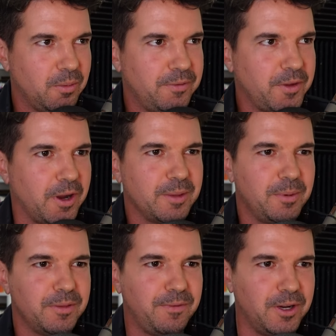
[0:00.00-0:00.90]
We've talked
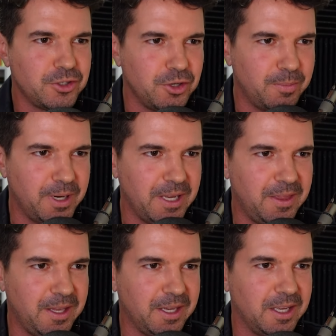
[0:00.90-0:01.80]
about the functional
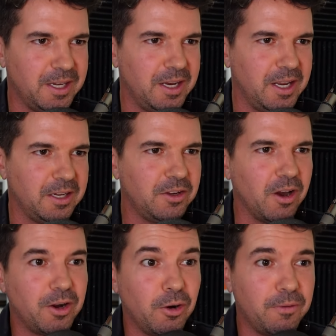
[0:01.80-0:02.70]
breathing and, and
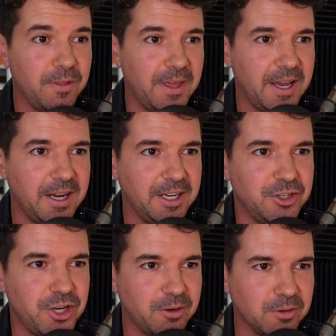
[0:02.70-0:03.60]
gone over that in a
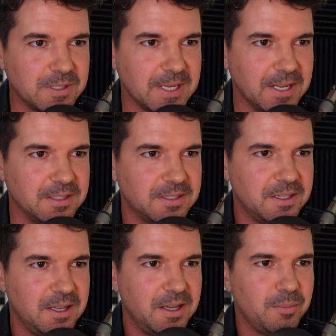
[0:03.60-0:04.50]
general sense.